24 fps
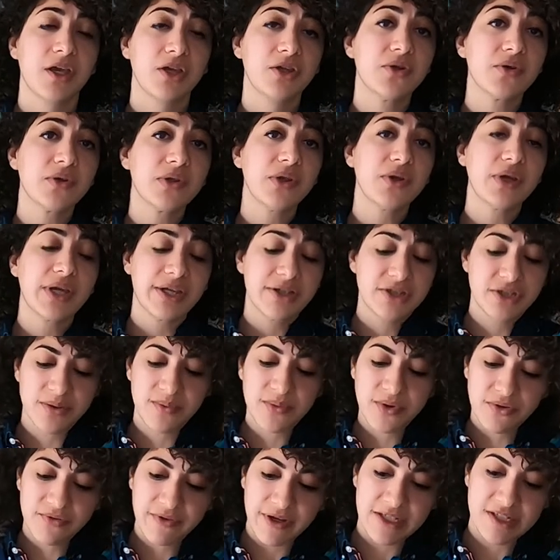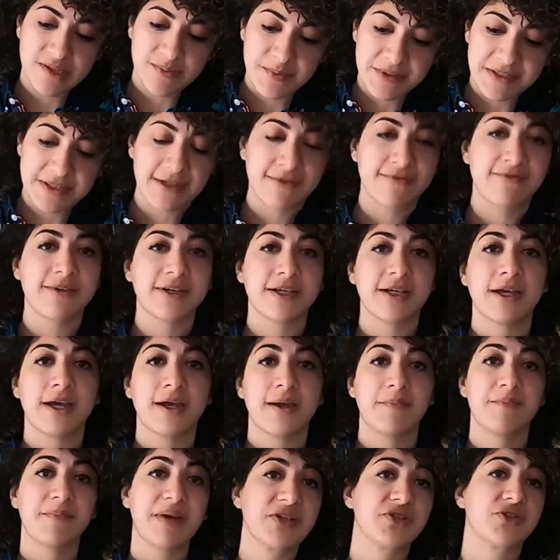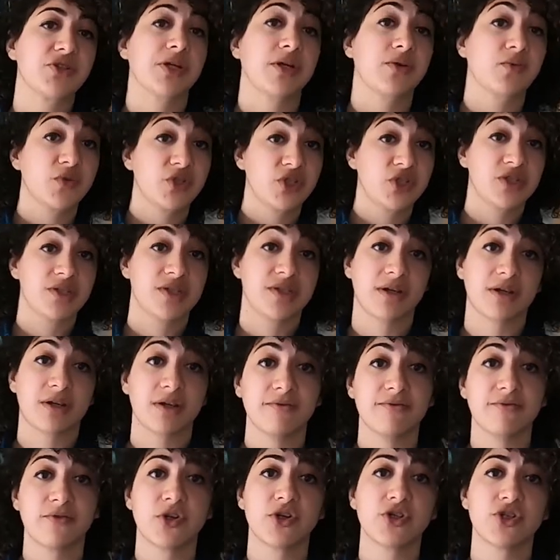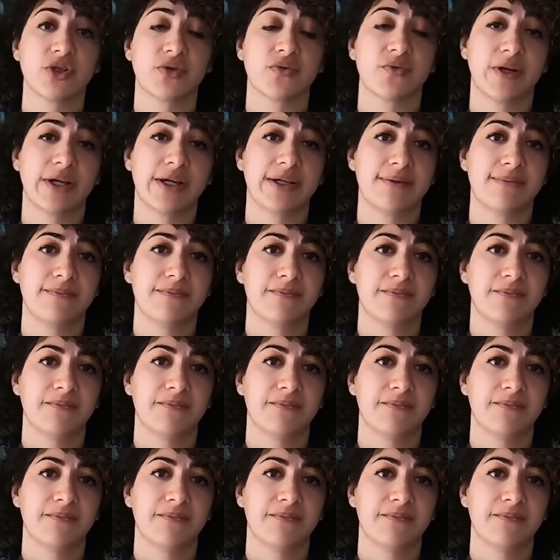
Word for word: You're looking to move a specific metric, which is the conversion rate.